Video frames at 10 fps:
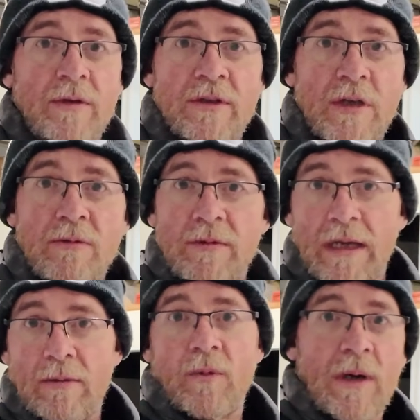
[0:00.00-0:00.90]
the two
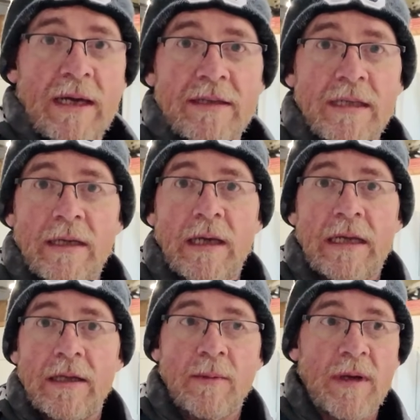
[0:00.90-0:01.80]
like ways in
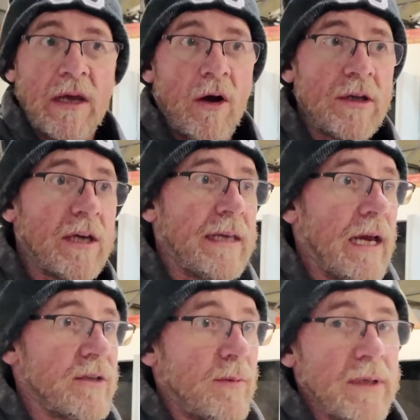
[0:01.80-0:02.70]
at the minute. Or you can
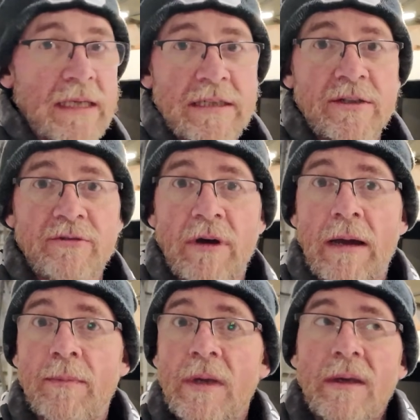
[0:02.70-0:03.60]
get us on my
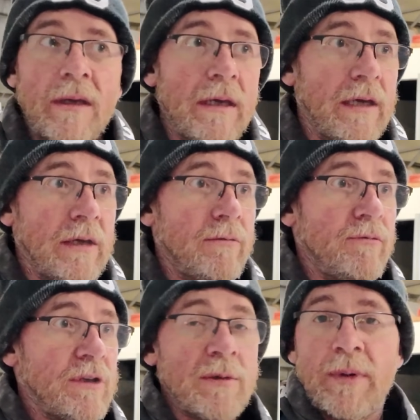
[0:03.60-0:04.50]
Instagram,
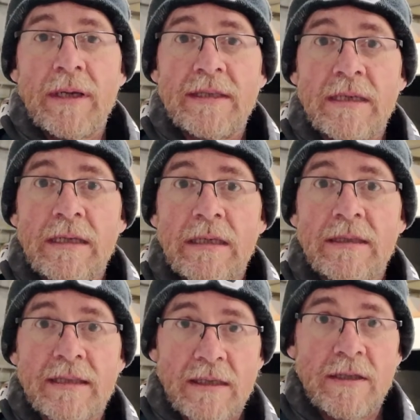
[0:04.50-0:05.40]
Richard Beatty
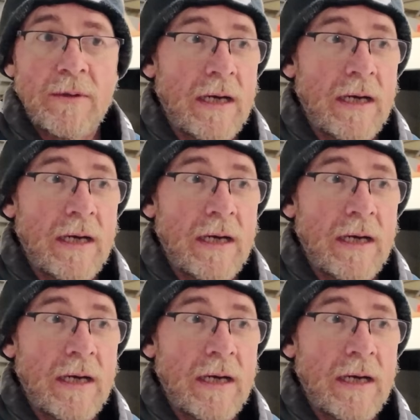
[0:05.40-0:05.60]
Tattoo